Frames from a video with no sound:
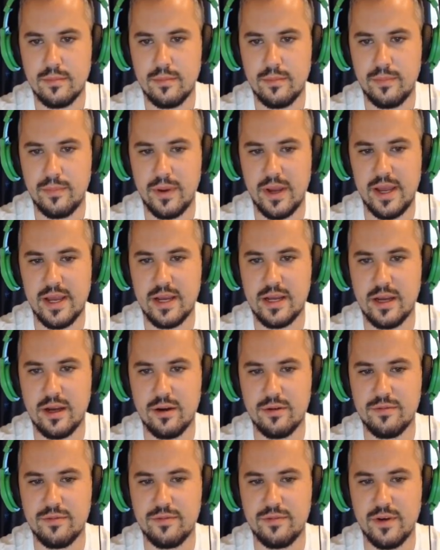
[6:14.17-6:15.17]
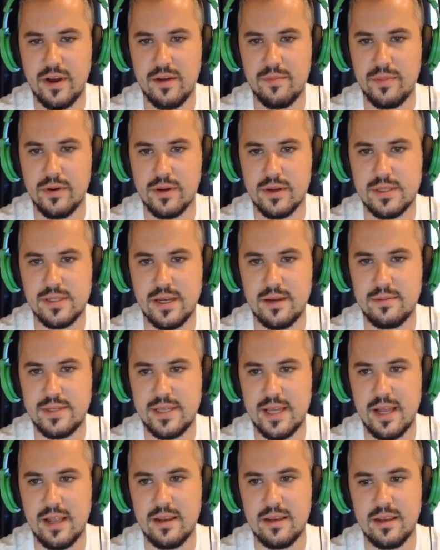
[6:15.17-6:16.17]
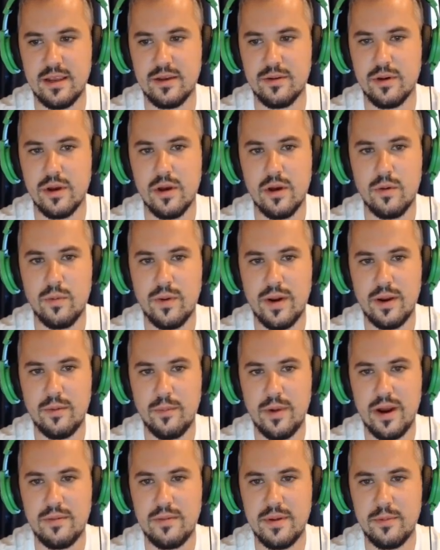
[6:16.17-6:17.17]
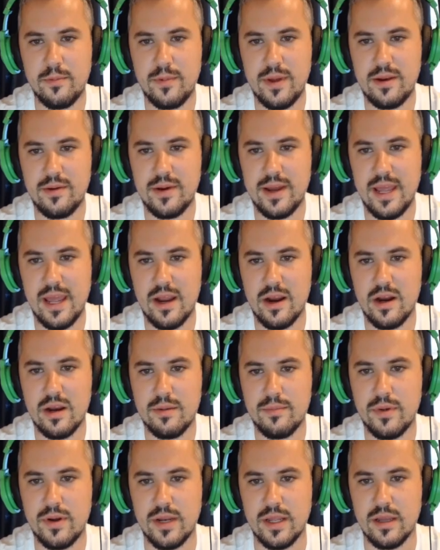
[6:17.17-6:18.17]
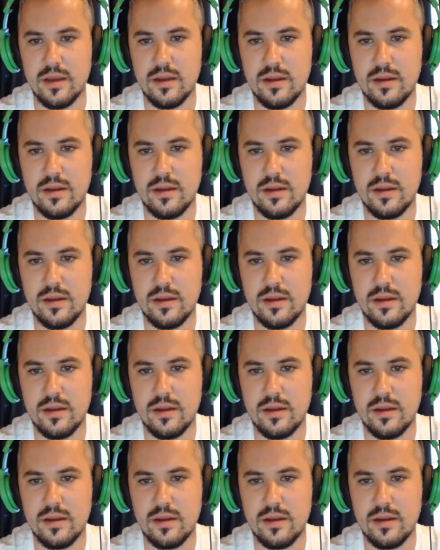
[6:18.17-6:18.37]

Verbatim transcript: Buy a cone for five bucks. I'm telling you. Where, where am I, when do I earn money?